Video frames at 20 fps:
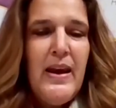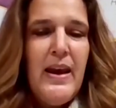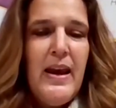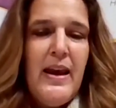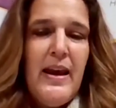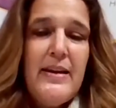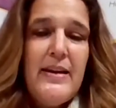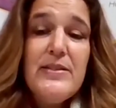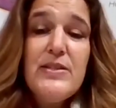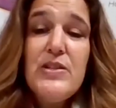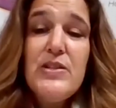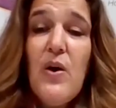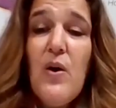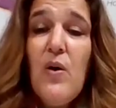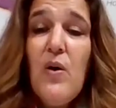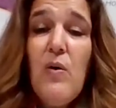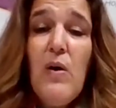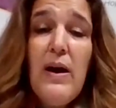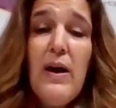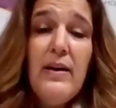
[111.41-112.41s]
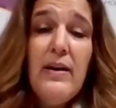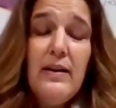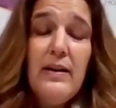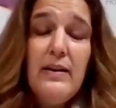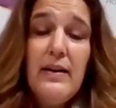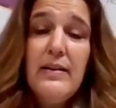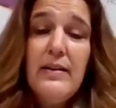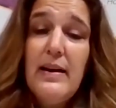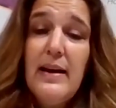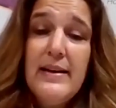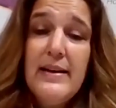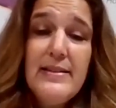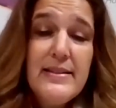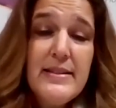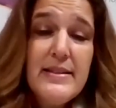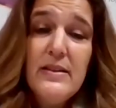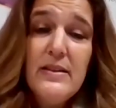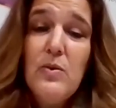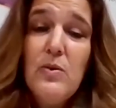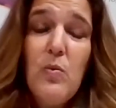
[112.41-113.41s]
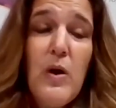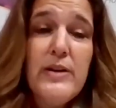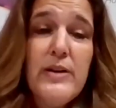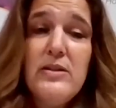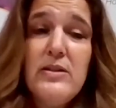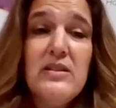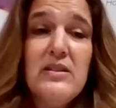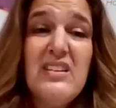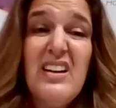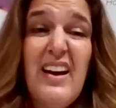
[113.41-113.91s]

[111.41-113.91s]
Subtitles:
And so I still wondered,